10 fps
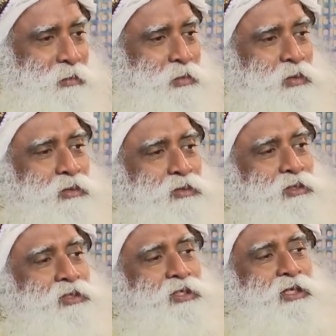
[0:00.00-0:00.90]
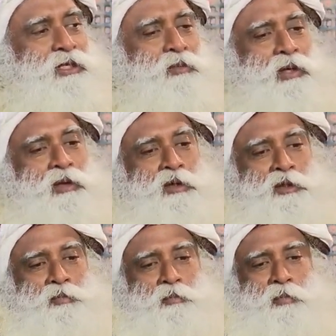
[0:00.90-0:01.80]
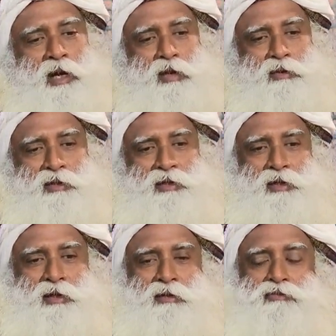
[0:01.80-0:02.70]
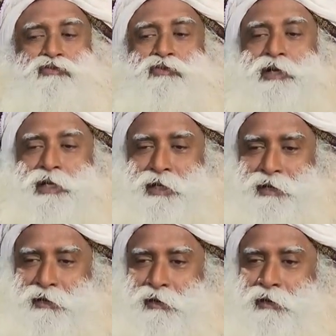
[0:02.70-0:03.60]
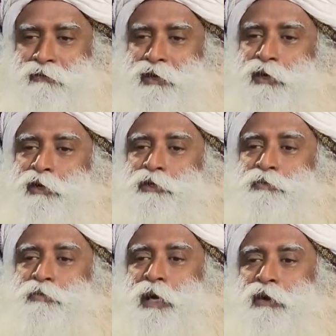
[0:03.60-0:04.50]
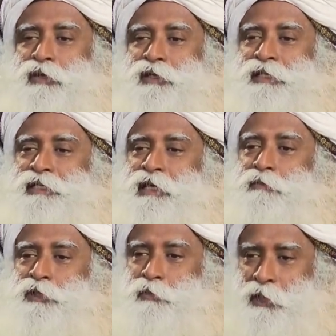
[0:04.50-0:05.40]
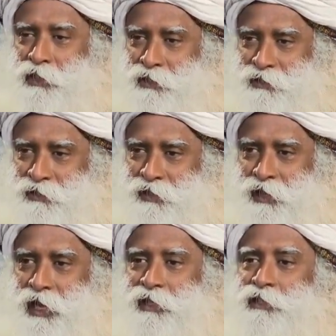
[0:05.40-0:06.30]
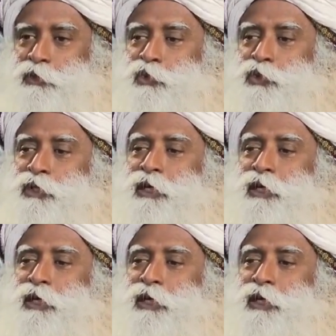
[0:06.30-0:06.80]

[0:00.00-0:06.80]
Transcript: because the seed will not sprout fully or will not sprout at the same speed as it would